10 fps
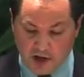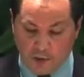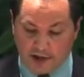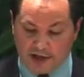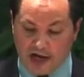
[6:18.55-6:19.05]

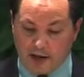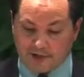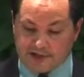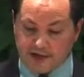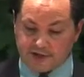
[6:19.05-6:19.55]
One
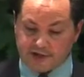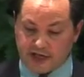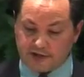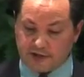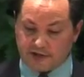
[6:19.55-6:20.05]
commentator
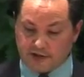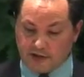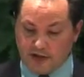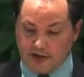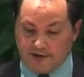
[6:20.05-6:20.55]
said that
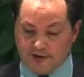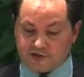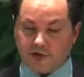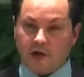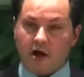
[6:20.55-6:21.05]

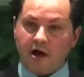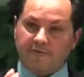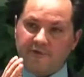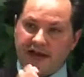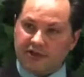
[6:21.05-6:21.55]
there's the law
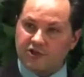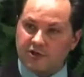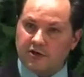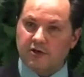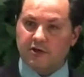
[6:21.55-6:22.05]
of
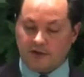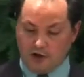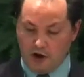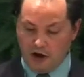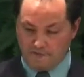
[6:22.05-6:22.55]
nature, the
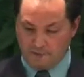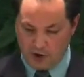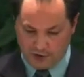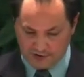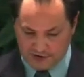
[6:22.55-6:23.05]
law of
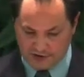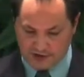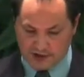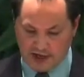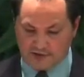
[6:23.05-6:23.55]

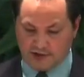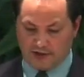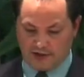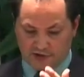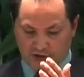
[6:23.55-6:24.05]
Moses, and then
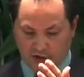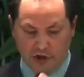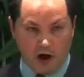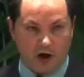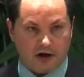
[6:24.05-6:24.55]
there's the
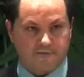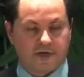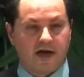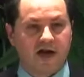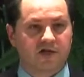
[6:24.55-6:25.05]
law of
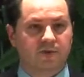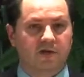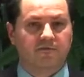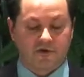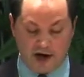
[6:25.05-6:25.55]
the
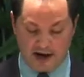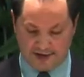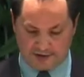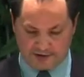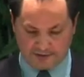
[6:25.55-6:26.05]
gospel of
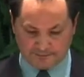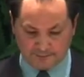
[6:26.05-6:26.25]
Christ.